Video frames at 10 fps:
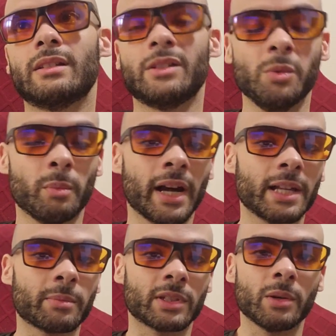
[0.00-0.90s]
You
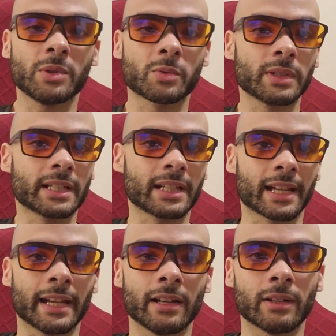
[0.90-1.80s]
might, but no one's really going
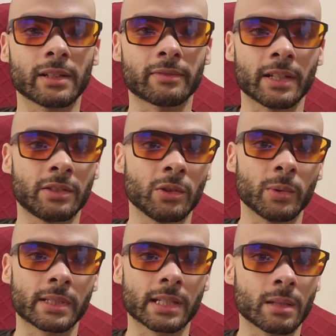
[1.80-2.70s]
to care. And if they do,
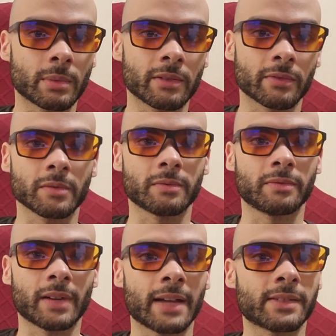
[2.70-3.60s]
it's going to be for
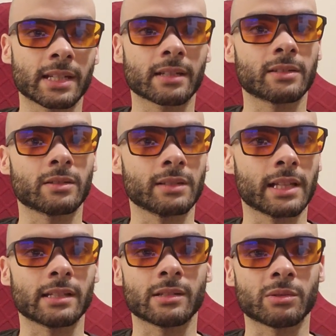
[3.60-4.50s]
5 seconds or
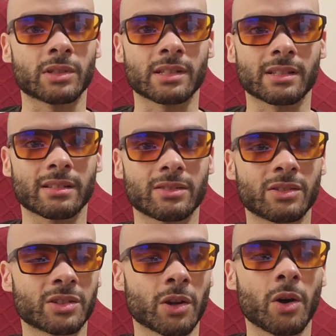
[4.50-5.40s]
less. So just
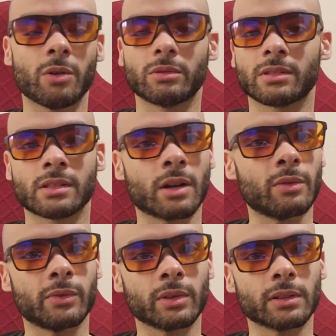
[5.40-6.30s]
go
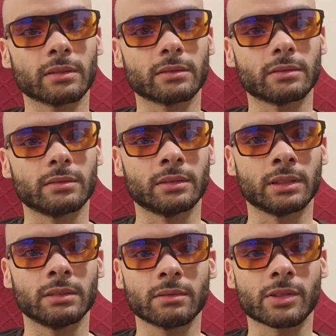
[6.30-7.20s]
for it. You
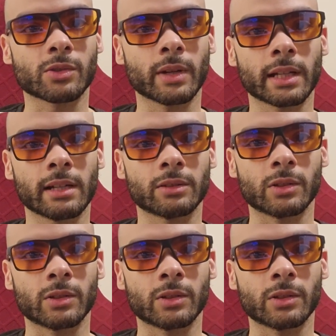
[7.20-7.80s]
know, just try it out.